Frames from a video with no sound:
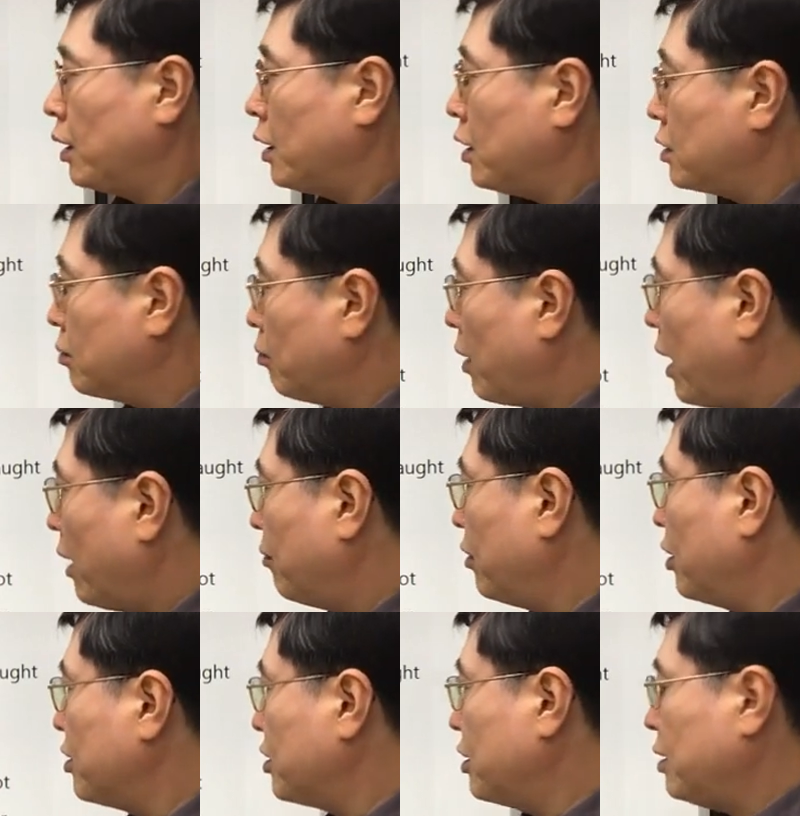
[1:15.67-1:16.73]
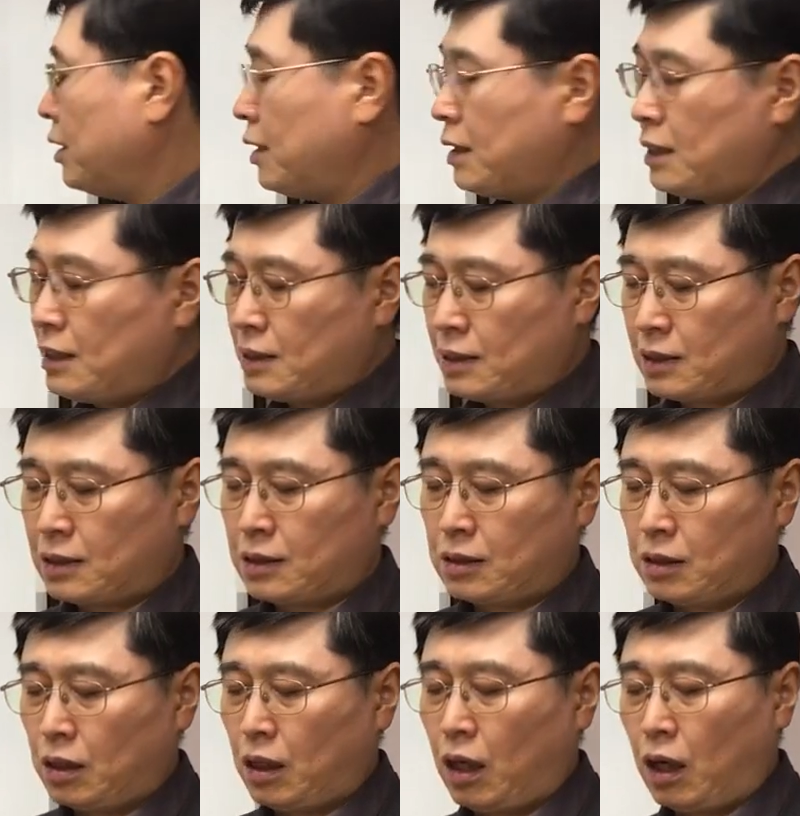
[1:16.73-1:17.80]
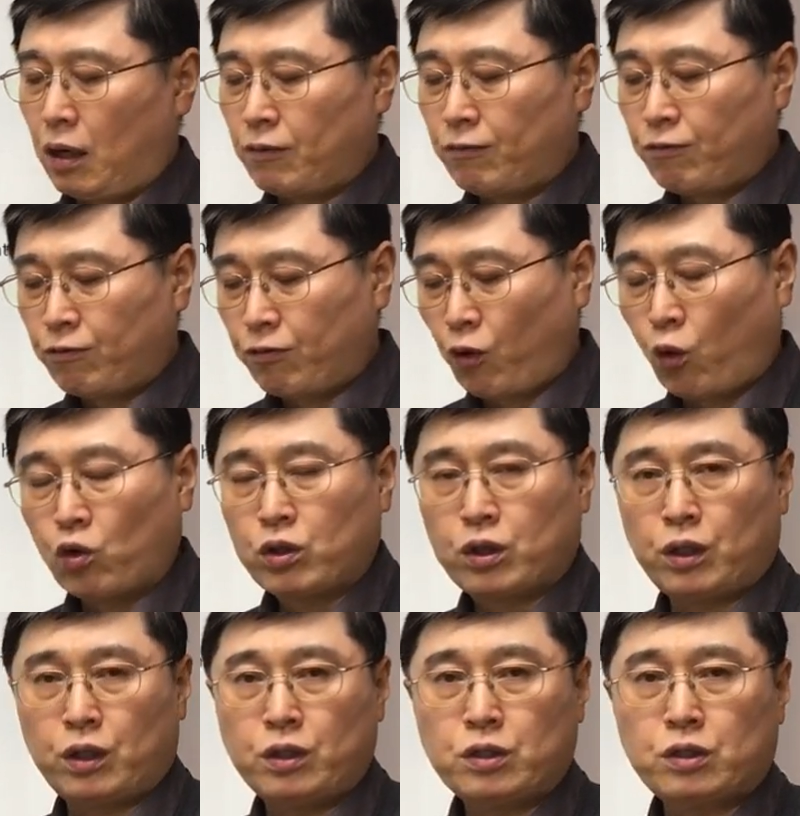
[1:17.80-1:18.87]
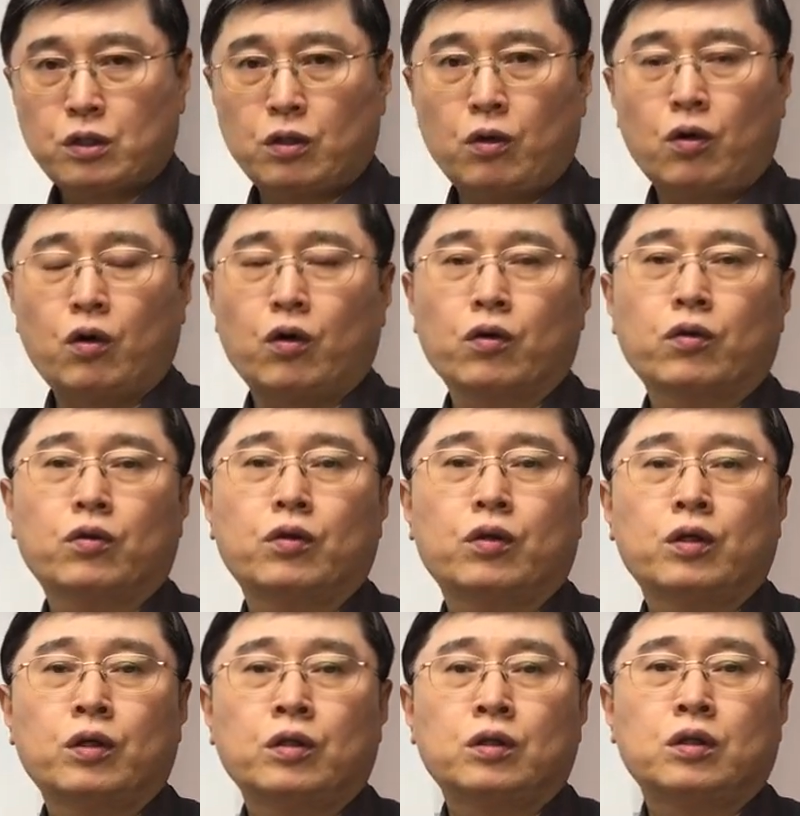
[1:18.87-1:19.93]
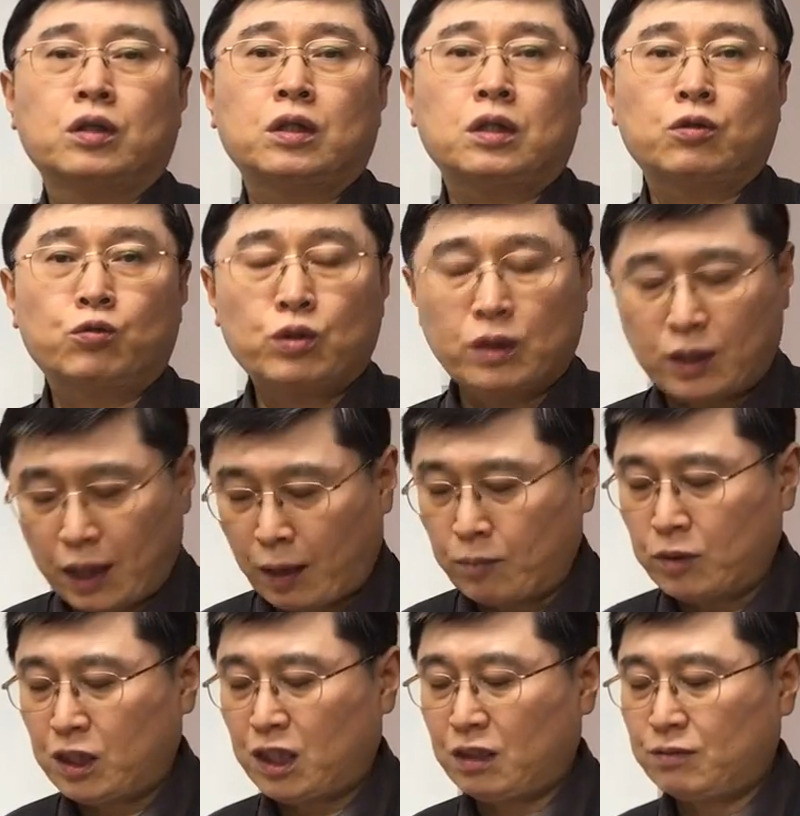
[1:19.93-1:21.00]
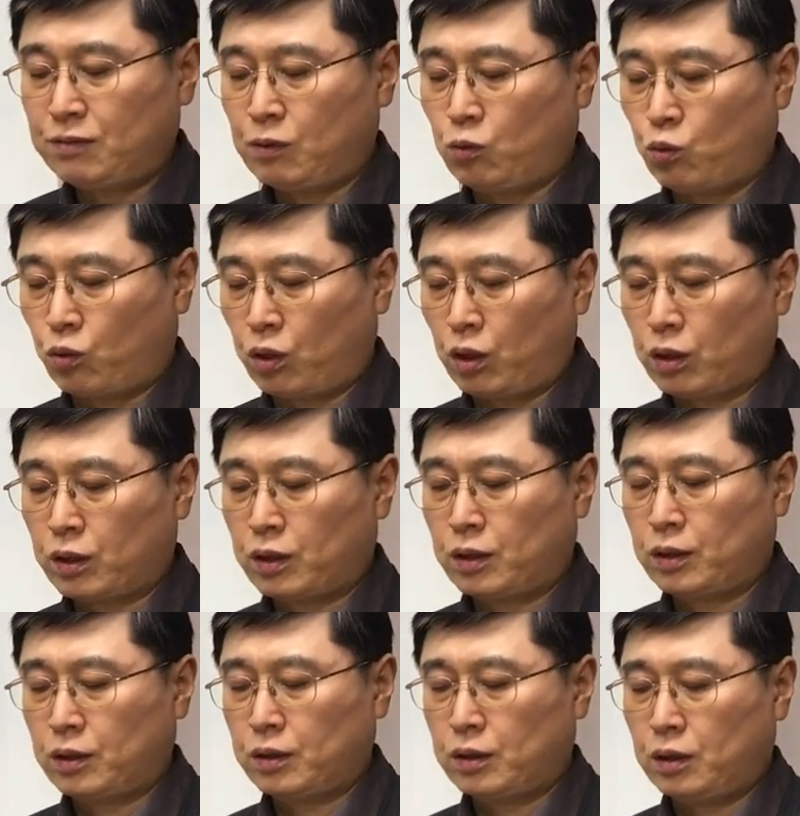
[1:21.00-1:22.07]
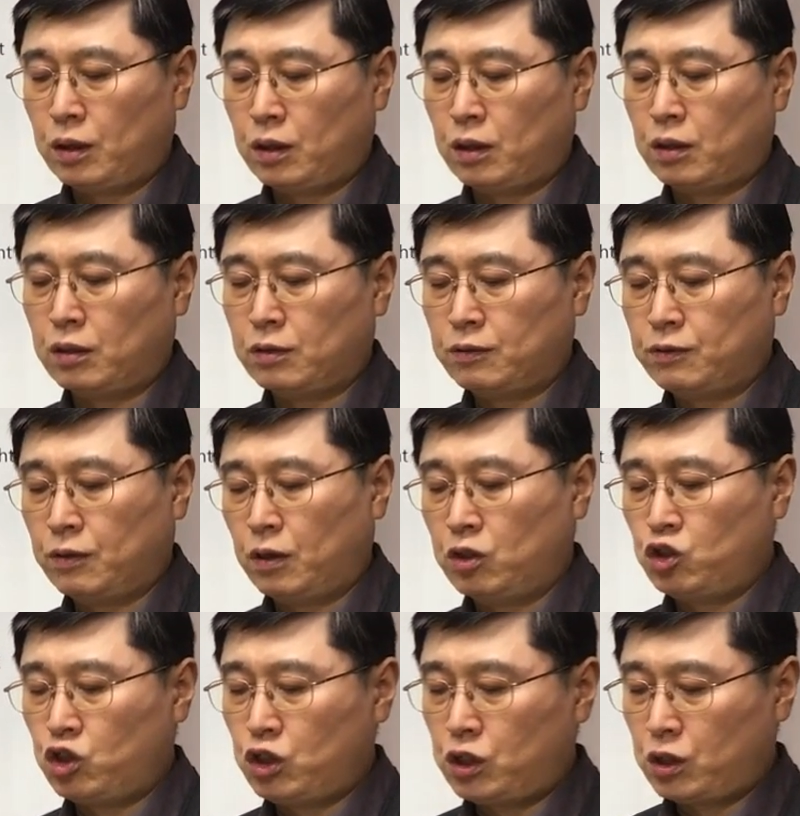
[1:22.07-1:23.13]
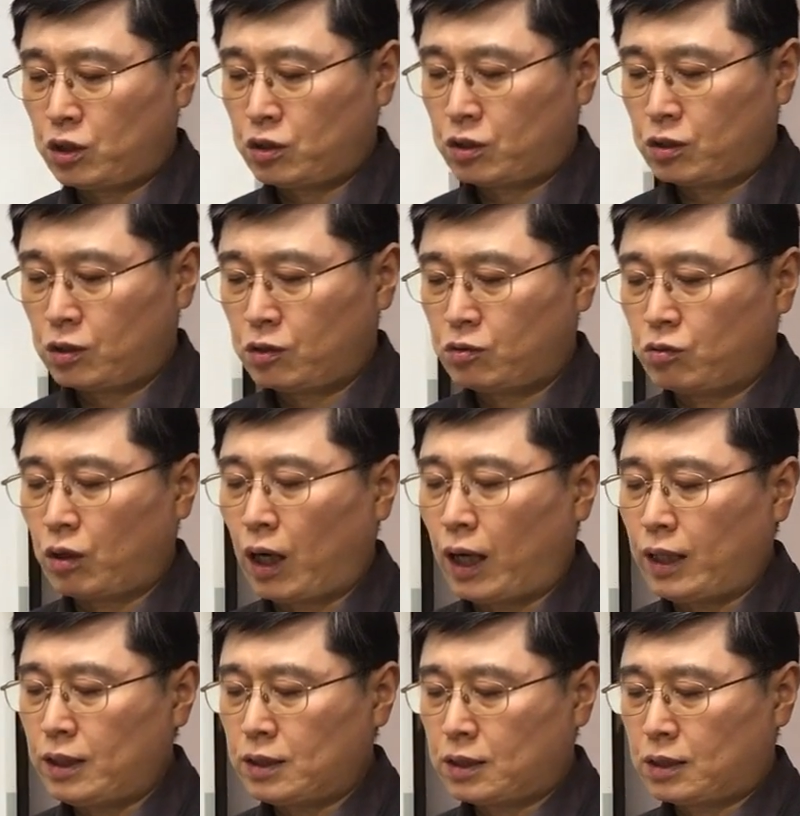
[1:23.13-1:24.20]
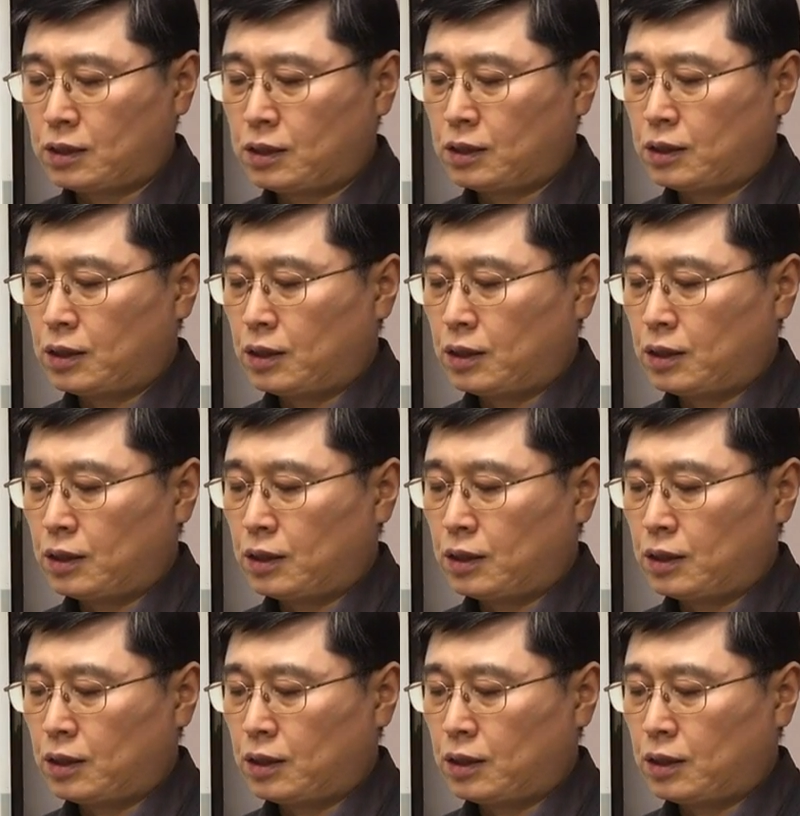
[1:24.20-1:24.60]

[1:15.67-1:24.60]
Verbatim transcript: His marvelous deeds are focused on the redemptive work of Jesus Christ.